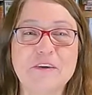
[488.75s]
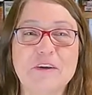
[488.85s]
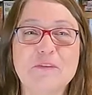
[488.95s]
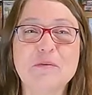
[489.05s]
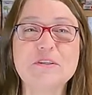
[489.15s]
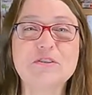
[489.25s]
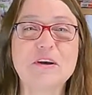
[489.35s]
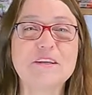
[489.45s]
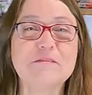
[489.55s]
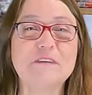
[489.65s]
I've always
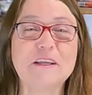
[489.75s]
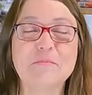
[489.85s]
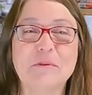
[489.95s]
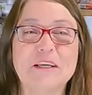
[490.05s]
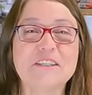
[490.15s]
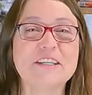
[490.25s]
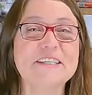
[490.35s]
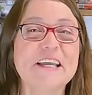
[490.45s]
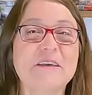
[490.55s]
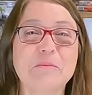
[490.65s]
tried to find plush. I
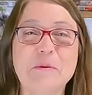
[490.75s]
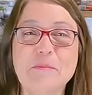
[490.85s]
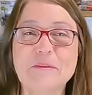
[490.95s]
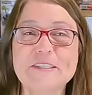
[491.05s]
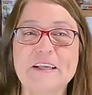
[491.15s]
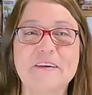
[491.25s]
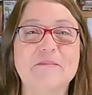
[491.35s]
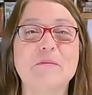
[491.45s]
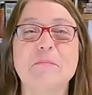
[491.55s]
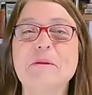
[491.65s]
see other people selling them
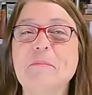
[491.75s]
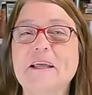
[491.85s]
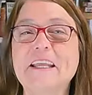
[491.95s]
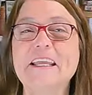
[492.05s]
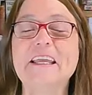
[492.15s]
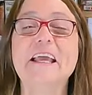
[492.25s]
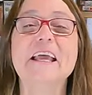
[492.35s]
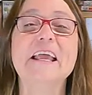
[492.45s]
for big money